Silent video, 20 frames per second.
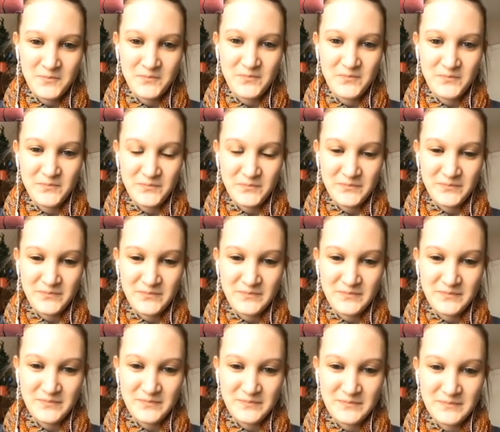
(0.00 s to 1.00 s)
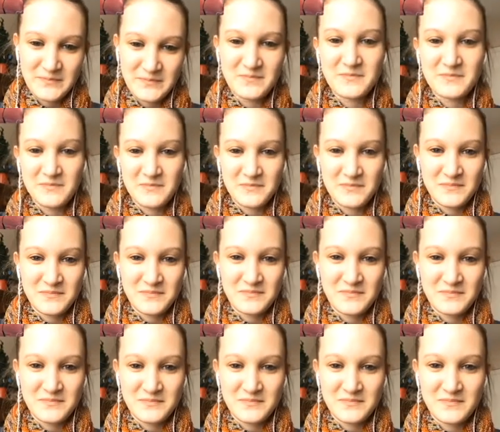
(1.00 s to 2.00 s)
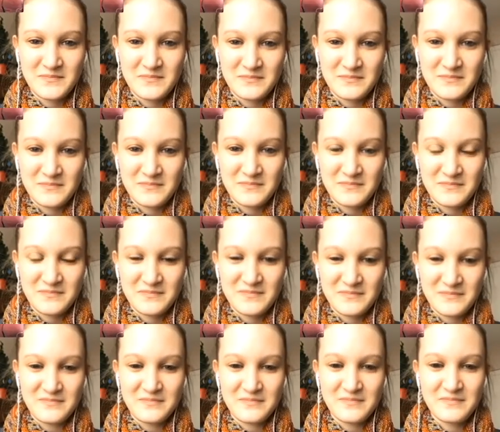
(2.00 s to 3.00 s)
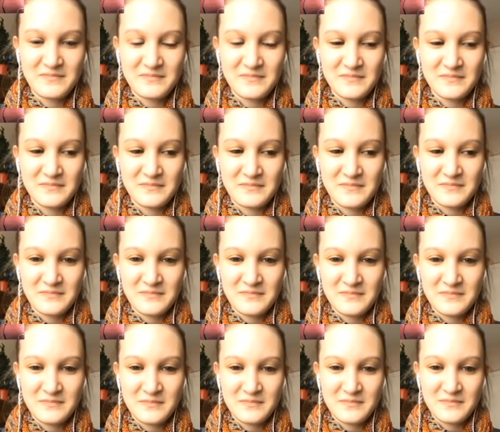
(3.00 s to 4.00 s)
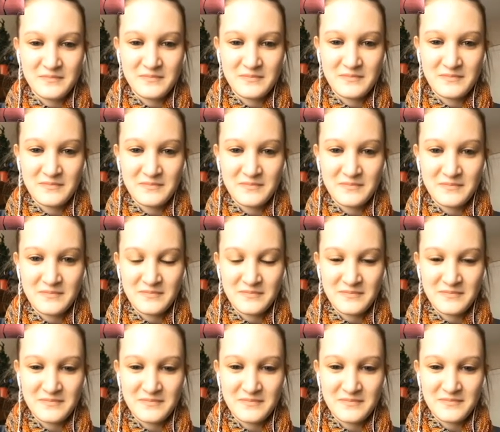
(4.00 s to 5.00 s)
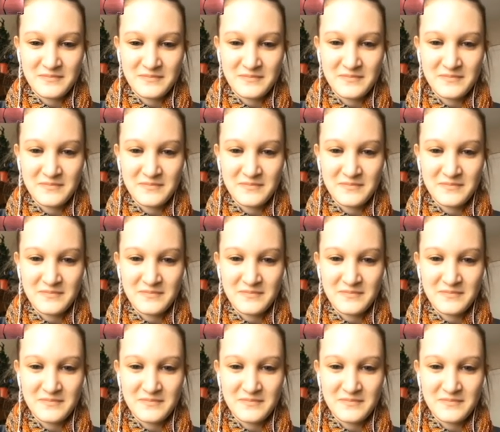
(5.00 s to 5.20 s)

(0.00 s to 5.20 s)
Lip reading: (silent)